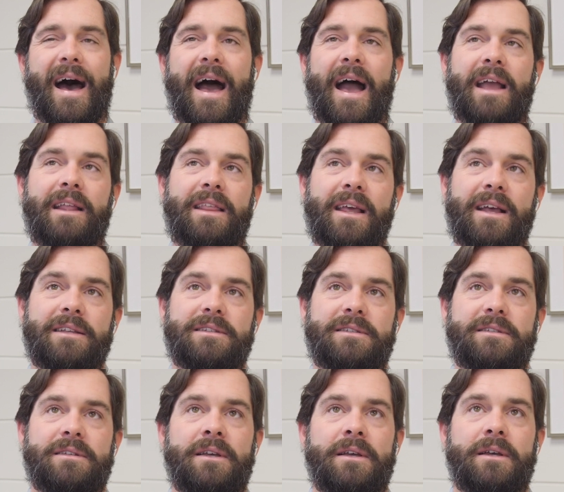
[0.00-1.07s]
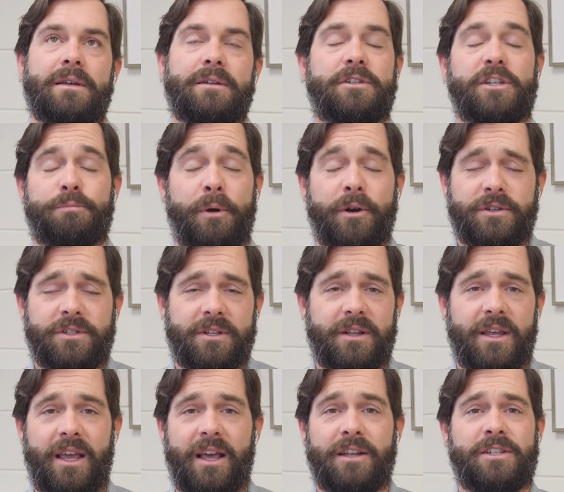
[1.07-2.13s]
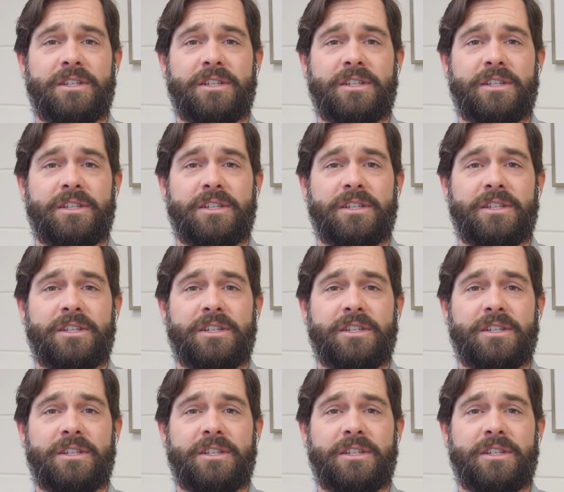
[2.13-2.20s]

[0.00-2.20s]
I think it's just personally